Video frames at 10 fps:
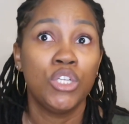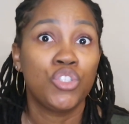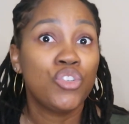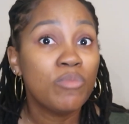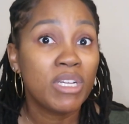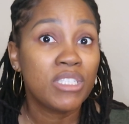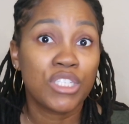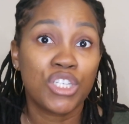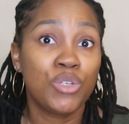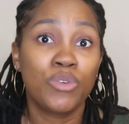2 months
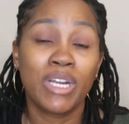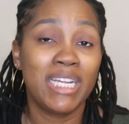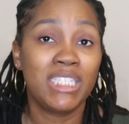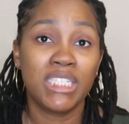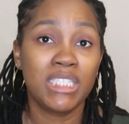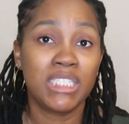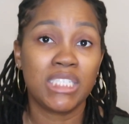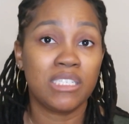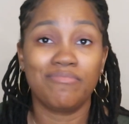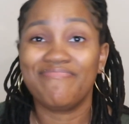to cure. It
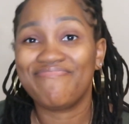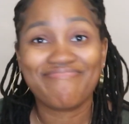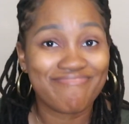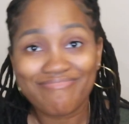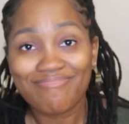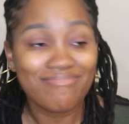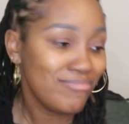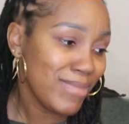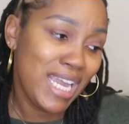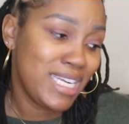
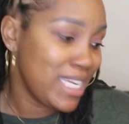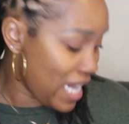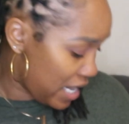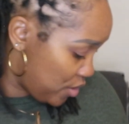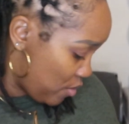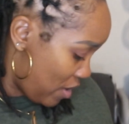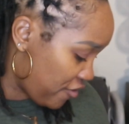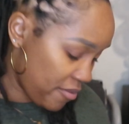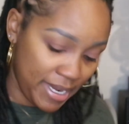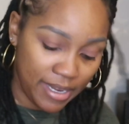did not do well
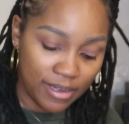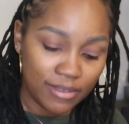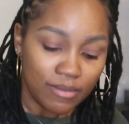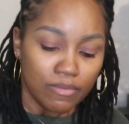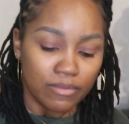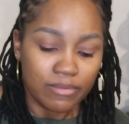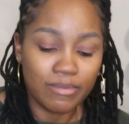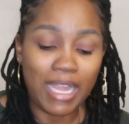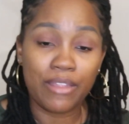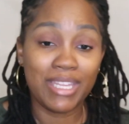for me.
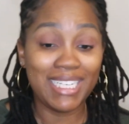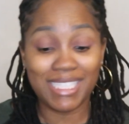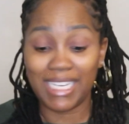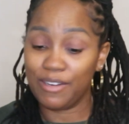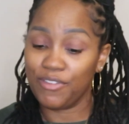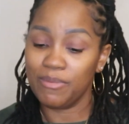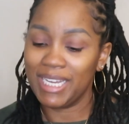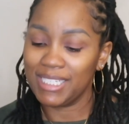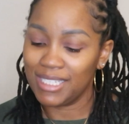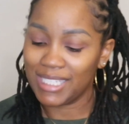Now this scent from
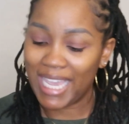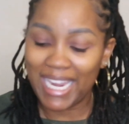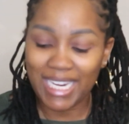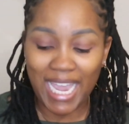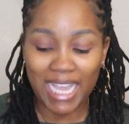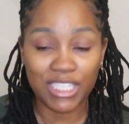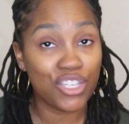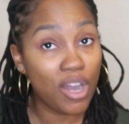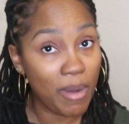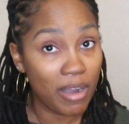Dessa's, Candy Cane
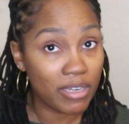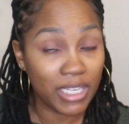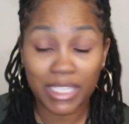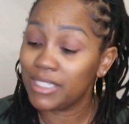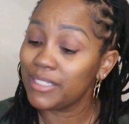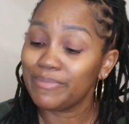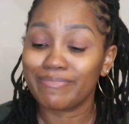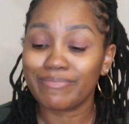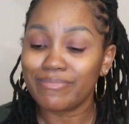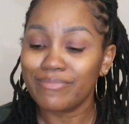Snowball Cookies.
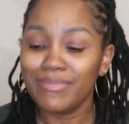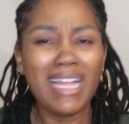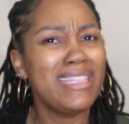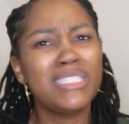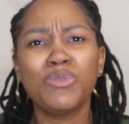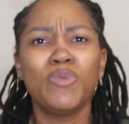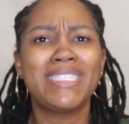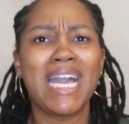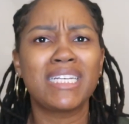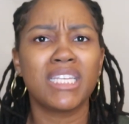This one was
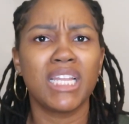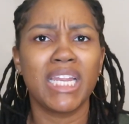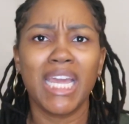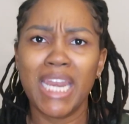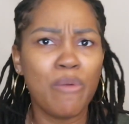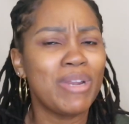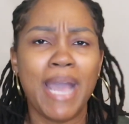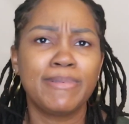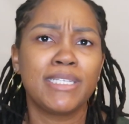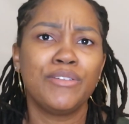excellent, and I would
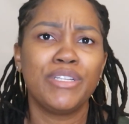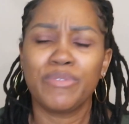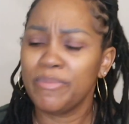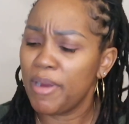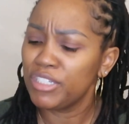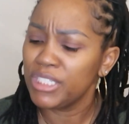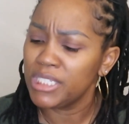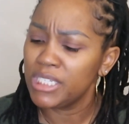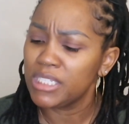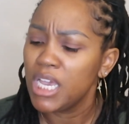absolutely repurchase
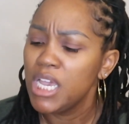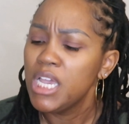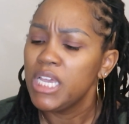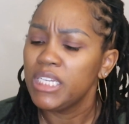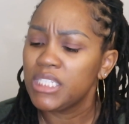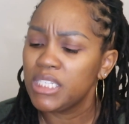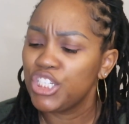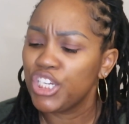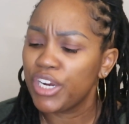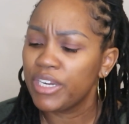this. This is
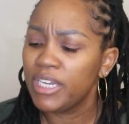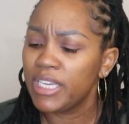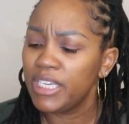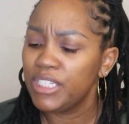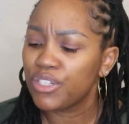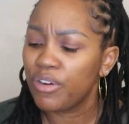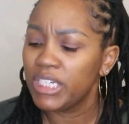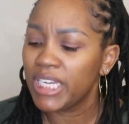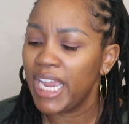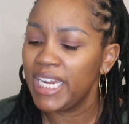sugar cookies,
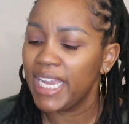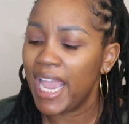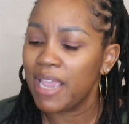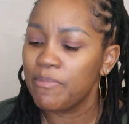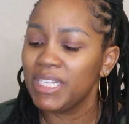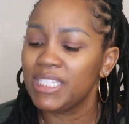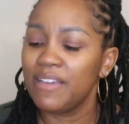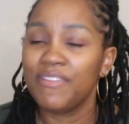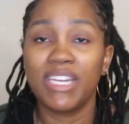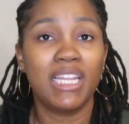crushed candy cane bits,
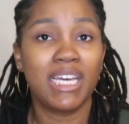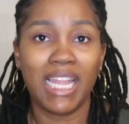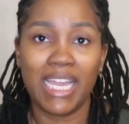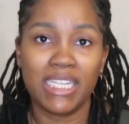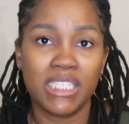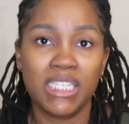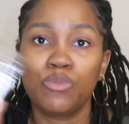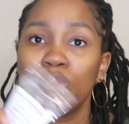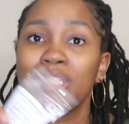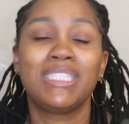and vanilla glaze.
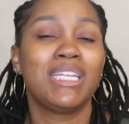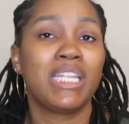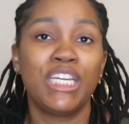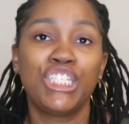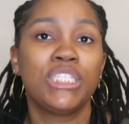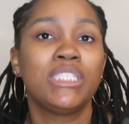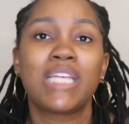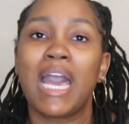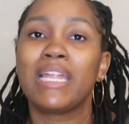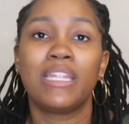This was delicious.
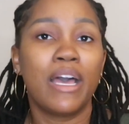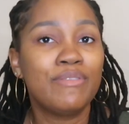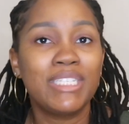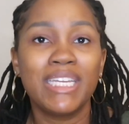I loved